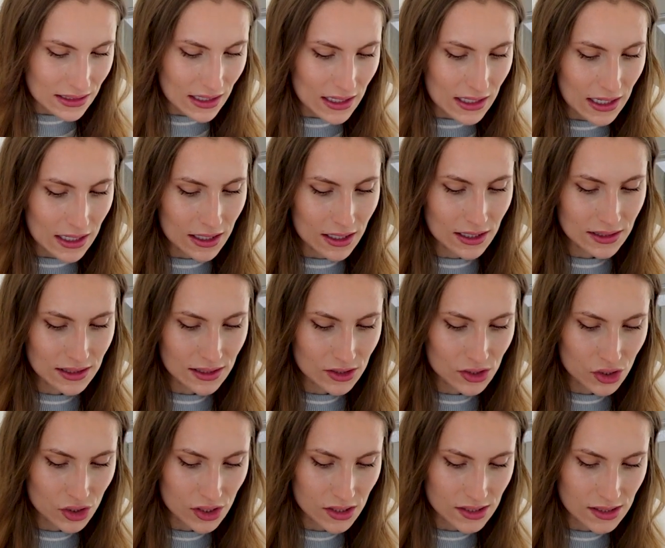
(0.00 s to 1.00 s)
like, because
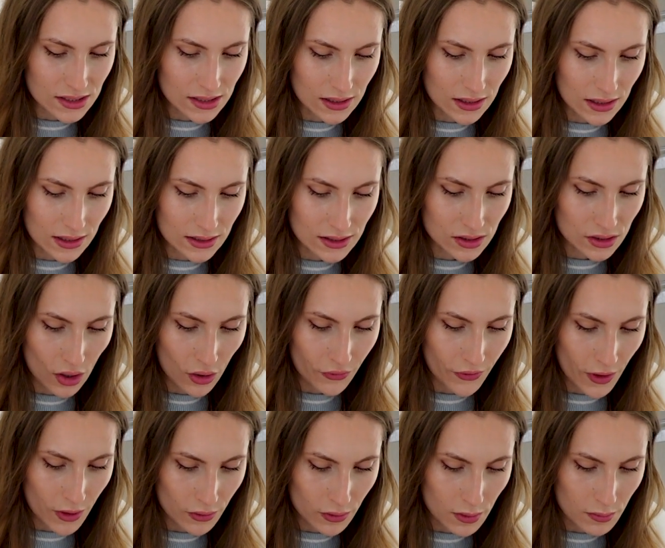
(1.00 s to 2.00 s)
it's so
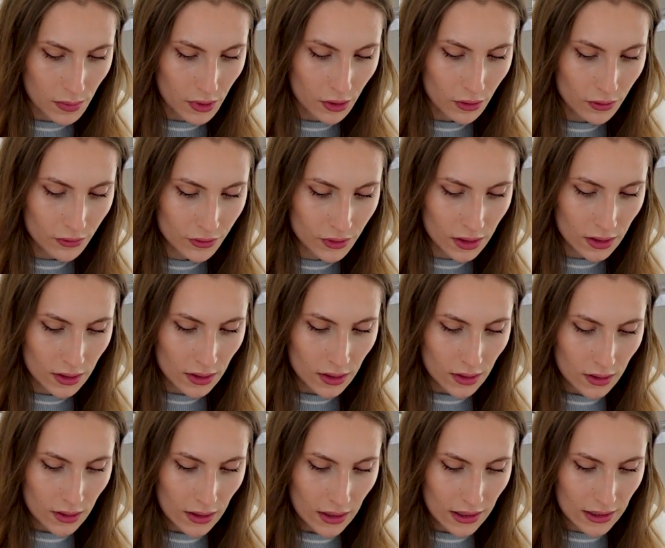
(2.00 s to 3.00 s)
far removed
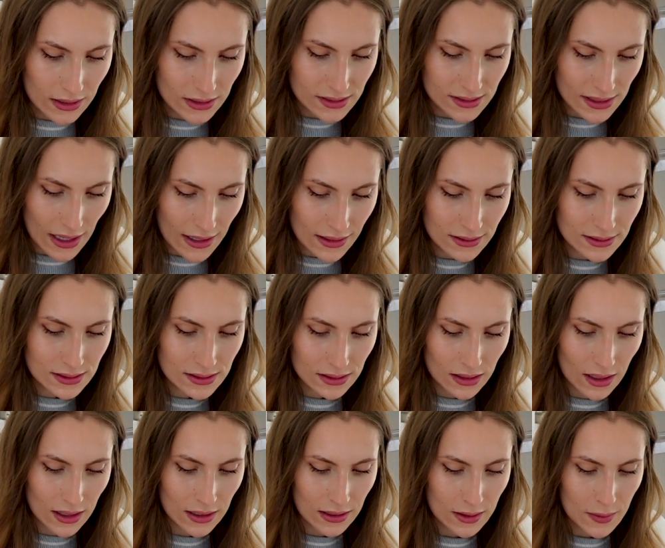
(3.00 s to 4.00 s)
in a sense.
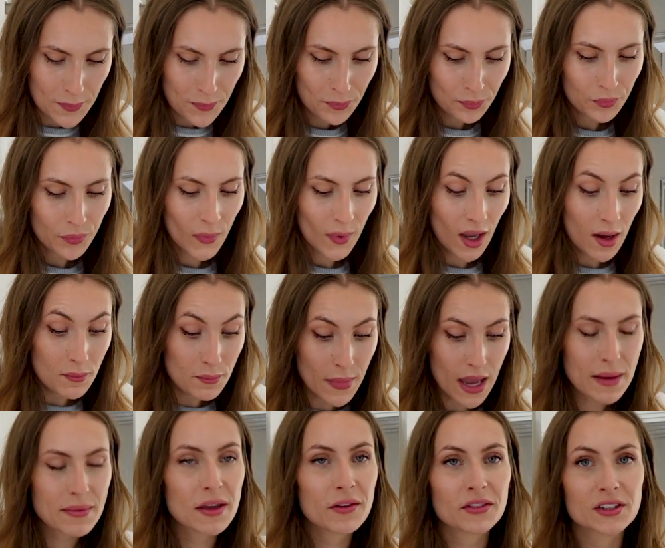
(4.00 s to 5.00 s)
Like
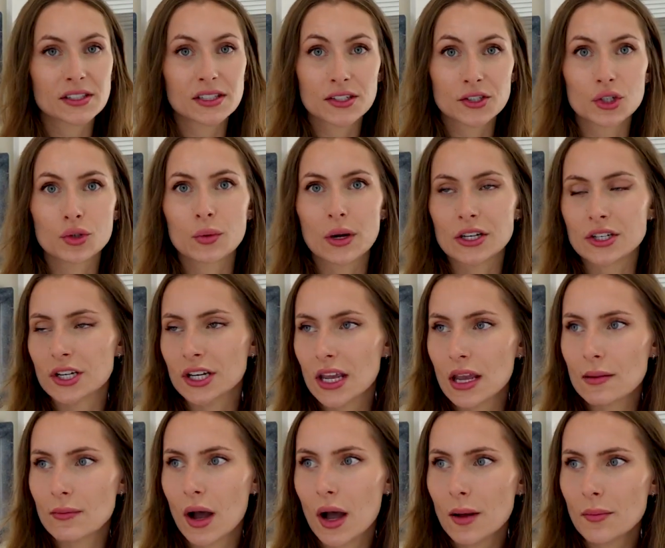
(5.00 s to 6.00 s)
maybe if a situation
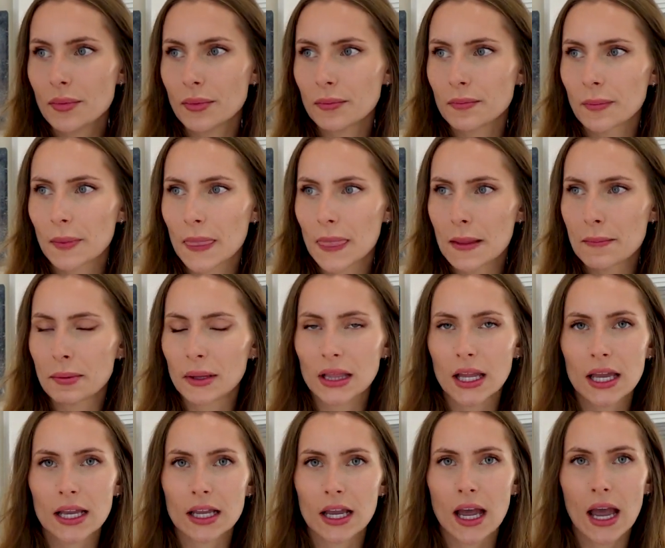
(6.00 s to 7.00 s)
came up, but,
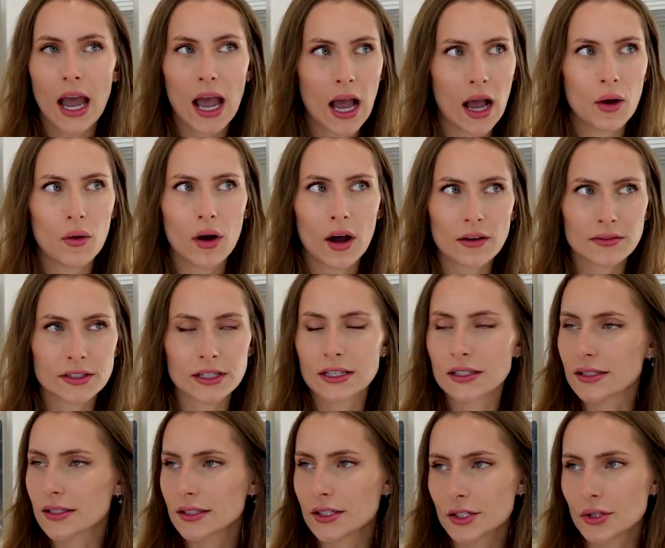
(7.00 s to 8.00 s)
like, how often
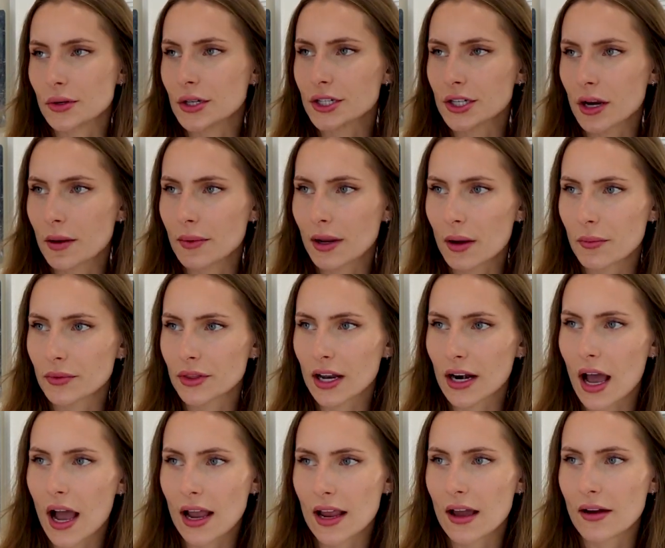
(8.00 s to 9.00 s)
is a situation coming up
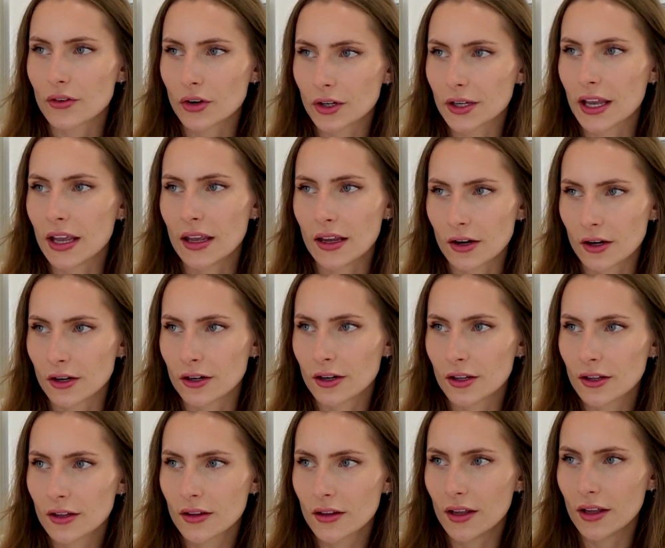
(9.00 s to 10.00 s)
that I ever cared
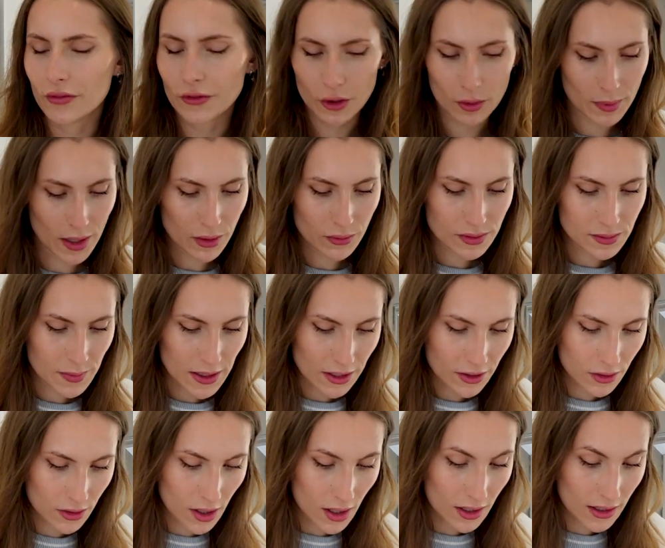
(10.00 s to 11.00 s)
if your bed was made
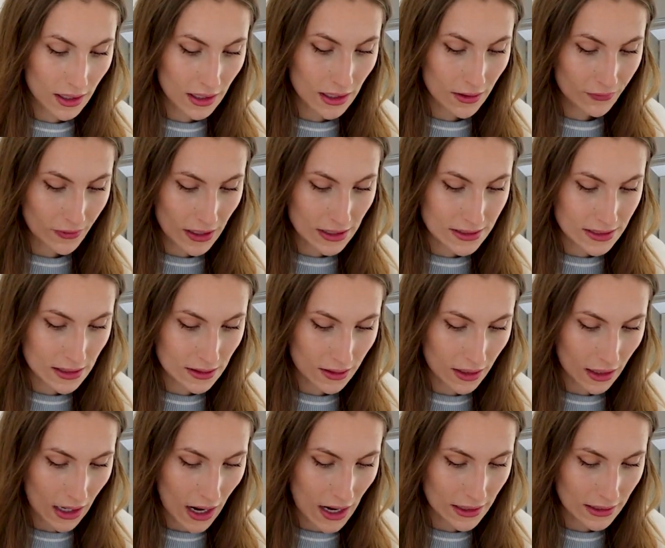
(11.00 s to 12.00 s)
or not? And if I did,
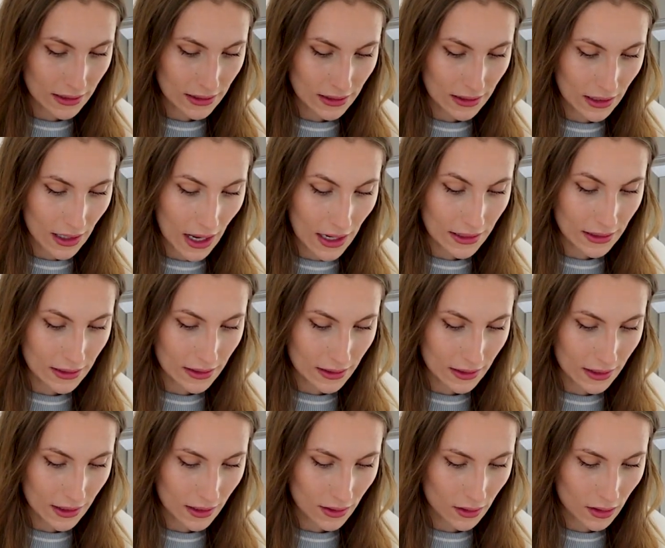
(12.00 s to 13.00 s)
like, I needed to
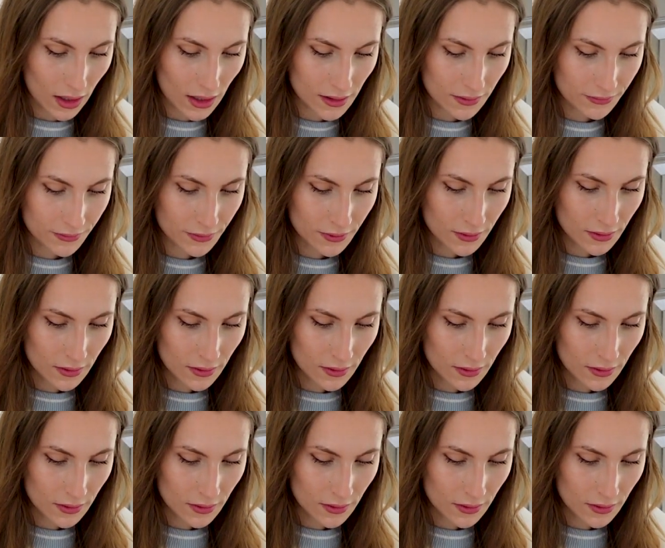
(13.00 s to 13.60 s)
get a life.